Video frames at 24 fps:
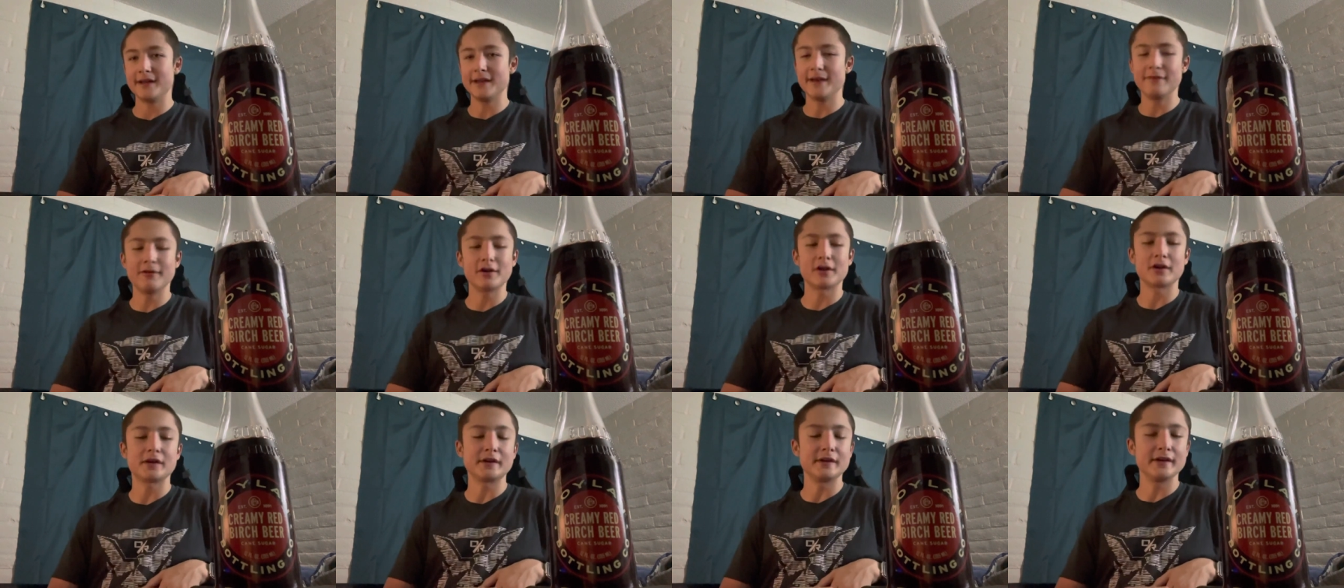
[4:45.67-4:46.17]

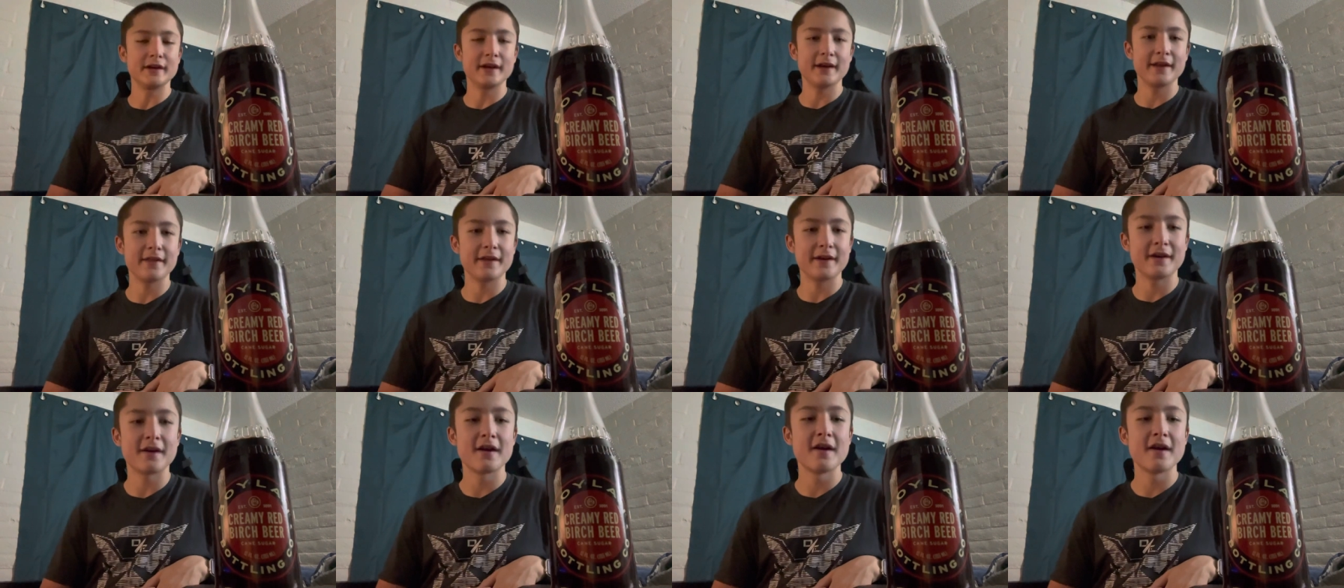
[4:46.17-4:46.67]
Never a clear day
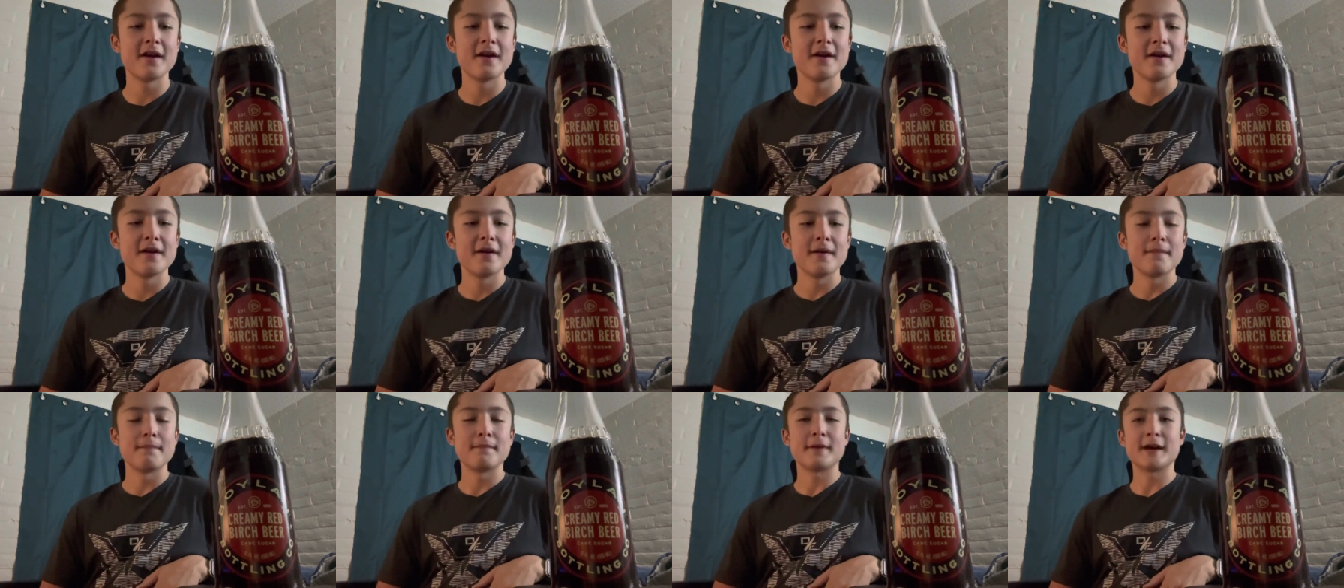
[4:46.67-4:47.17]
there,
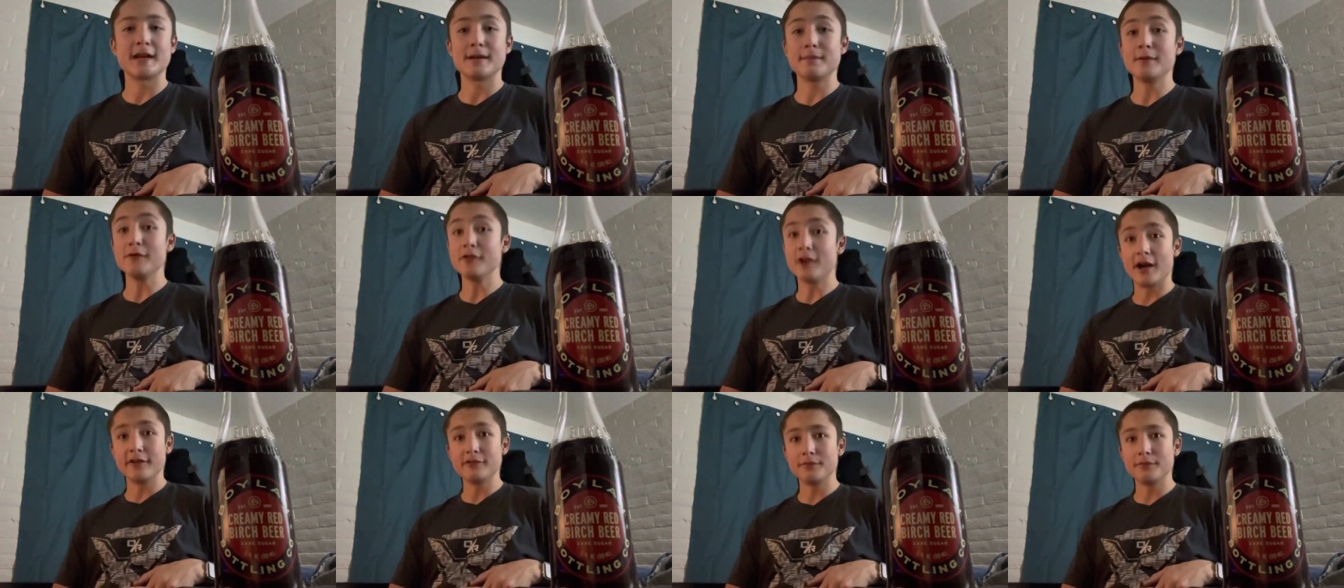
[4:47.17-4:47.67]
but um, it
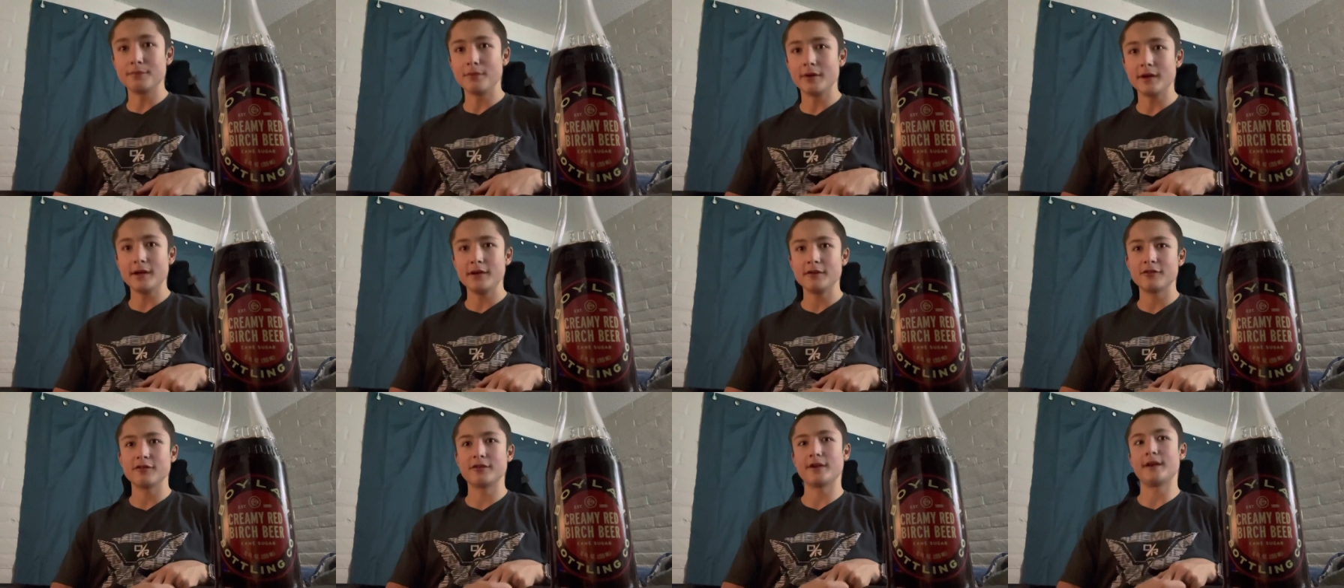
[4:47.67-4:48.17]
was an awesome
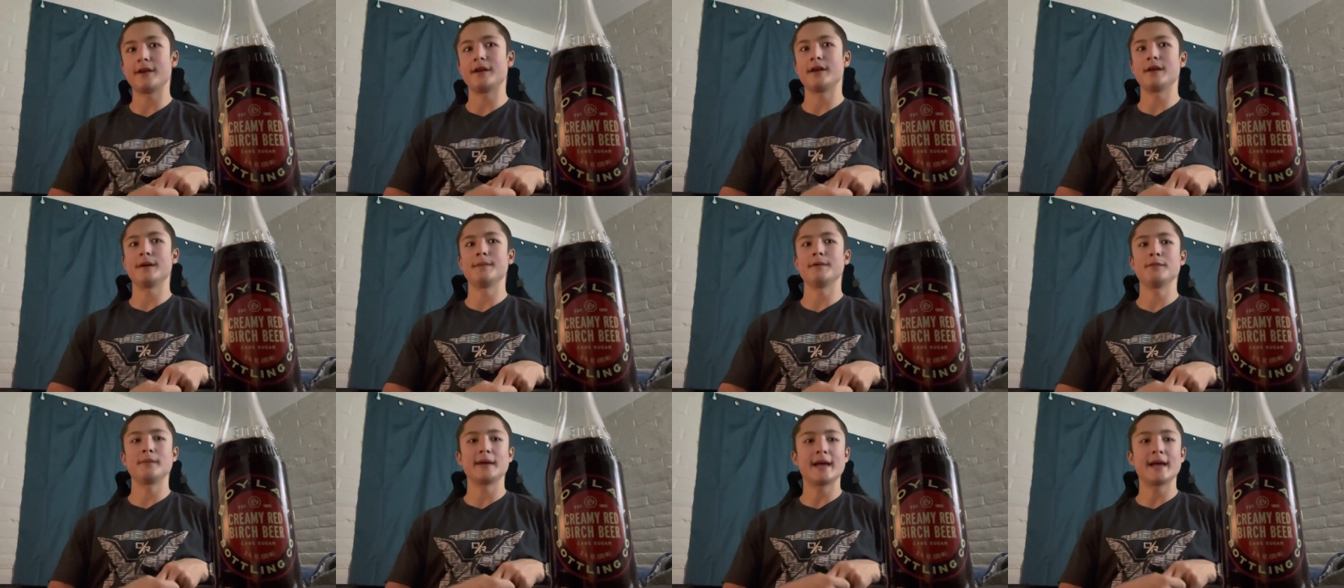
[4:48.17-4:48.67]
place, and
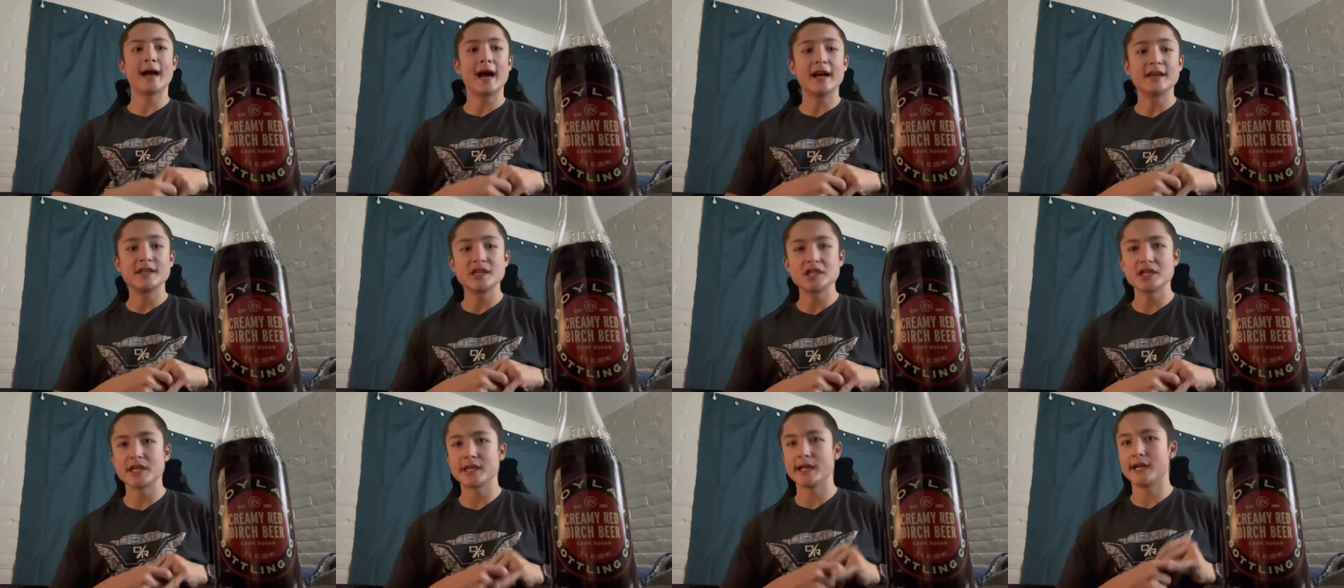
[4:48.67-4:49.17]
um, there'd be gas
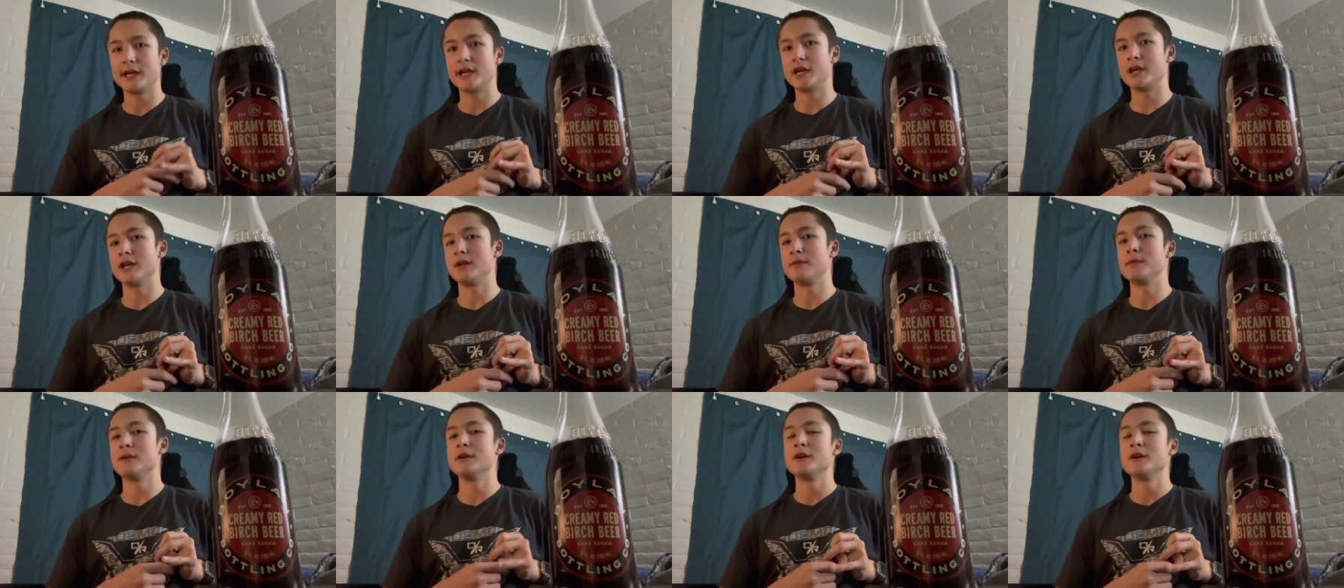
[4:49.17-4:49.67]
station
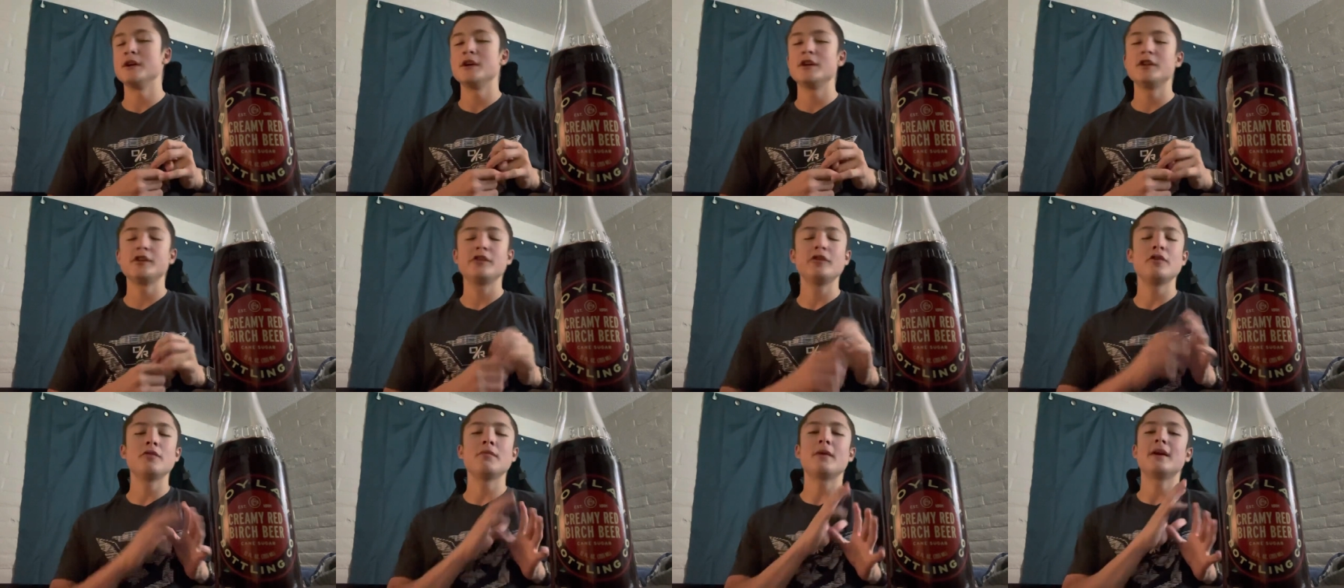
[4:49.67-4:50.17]
there.
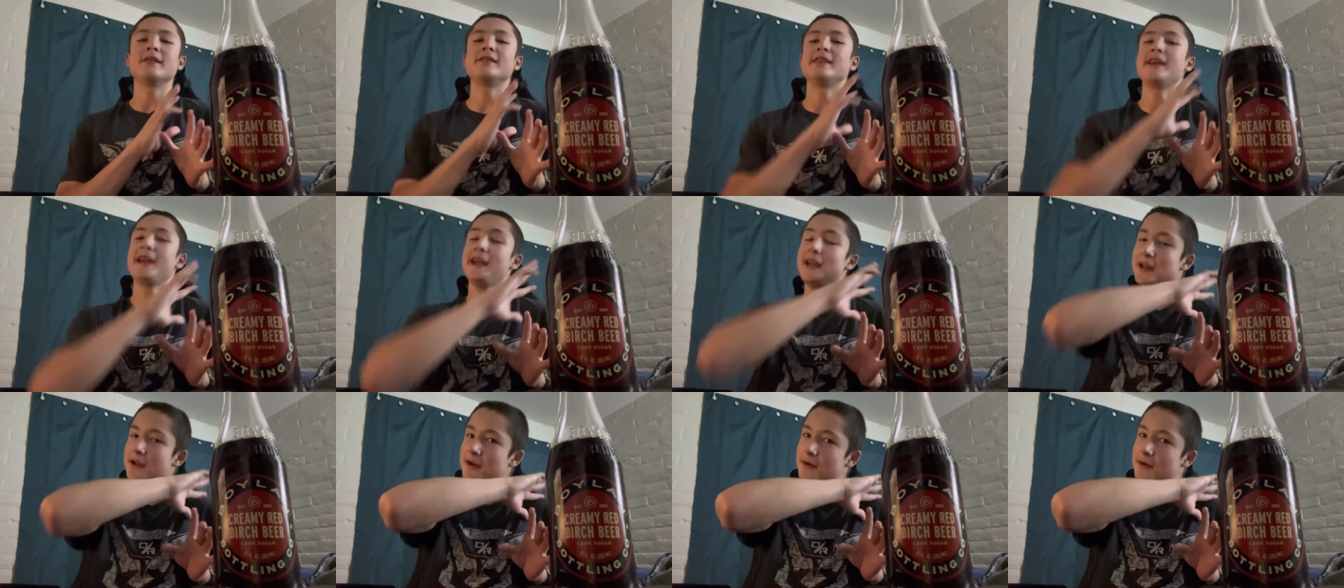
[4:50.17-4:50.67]
Dude,
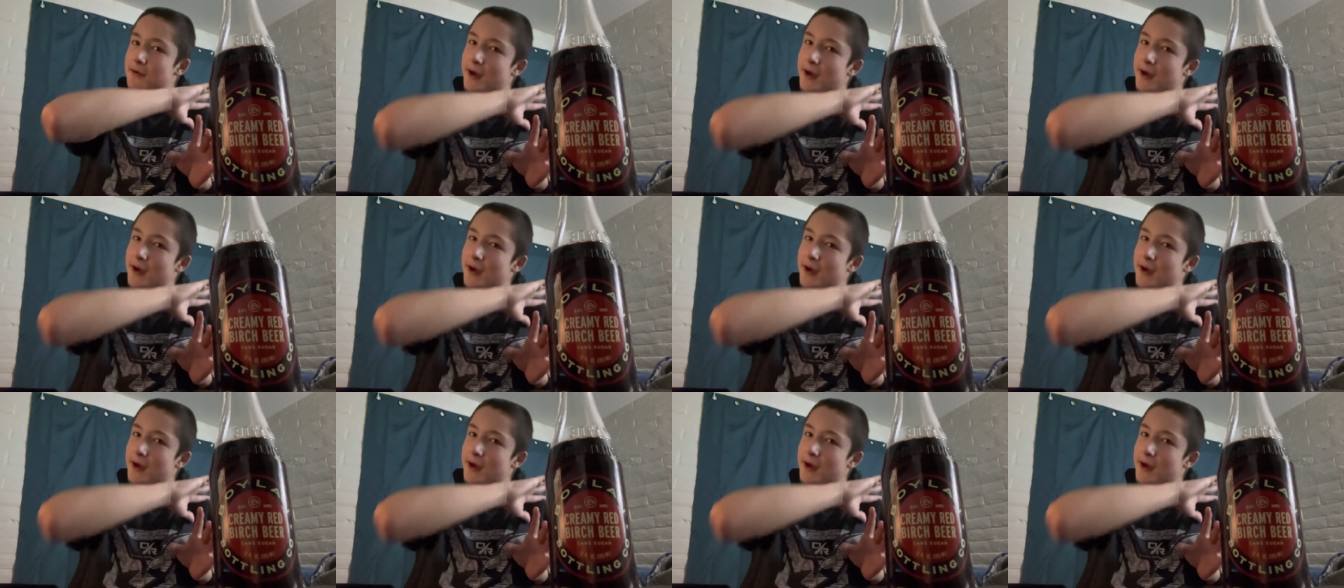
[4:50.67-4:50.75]
Montana.